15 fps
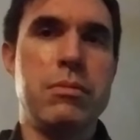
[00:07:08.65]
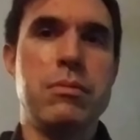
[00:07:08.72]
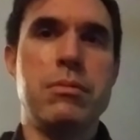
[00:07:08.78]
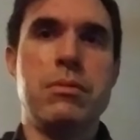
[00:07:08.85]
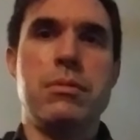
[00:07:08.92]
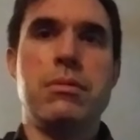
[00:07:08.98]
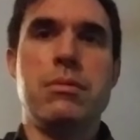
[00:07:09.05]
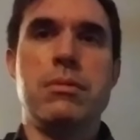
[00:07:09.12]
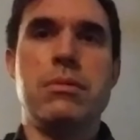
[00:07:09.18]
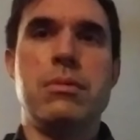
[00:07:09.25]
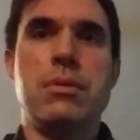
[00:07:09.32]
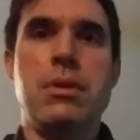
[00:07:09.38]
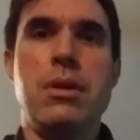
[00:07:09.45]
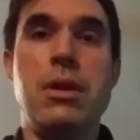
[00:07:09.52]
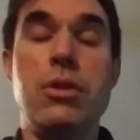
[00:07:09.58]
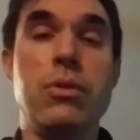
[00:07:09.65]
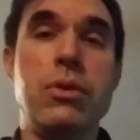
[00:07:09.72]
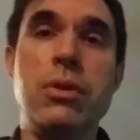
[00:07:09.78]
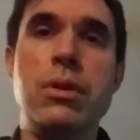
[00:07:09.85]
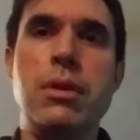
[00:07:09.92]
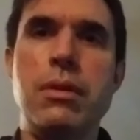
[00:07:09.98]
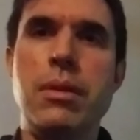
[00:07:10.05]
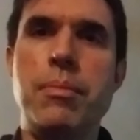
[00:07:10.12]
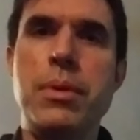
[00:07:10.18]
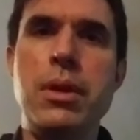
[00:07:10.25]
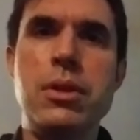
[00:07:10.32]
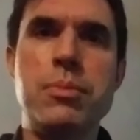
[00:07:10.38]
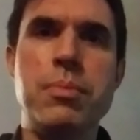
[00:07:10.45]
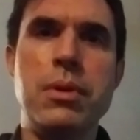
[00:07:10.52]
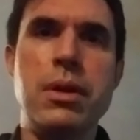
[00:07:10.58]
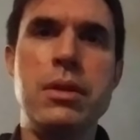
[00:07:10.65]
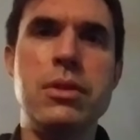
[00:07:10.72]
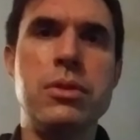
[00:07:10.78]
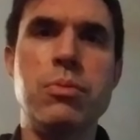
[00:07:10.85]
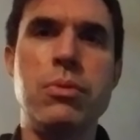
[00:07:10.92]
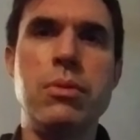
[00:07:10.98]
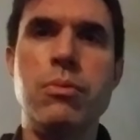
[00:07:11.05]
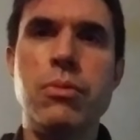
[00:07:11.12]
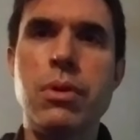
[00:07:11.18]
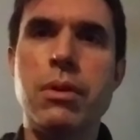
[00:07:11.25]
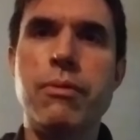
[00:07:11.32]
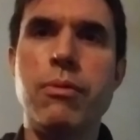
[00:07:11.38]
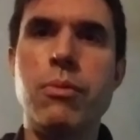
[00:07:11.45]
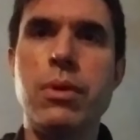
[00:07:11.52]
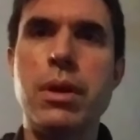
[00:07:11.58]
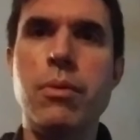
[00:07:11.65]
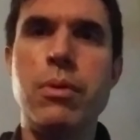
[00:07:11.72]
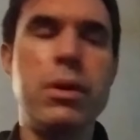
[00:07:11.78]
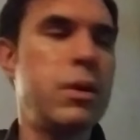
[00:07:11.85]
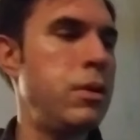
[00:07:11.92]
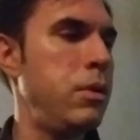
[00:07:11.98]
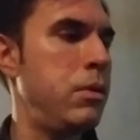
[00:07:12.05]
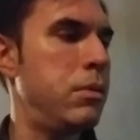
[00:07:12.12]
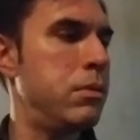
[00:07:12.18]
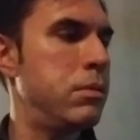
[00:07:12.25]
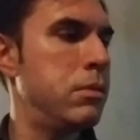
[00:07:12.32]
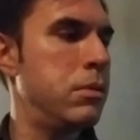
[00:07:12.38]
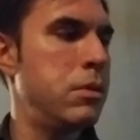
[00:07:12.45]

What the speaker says: You could in the piece, but it just wouldn't work for what I want to do.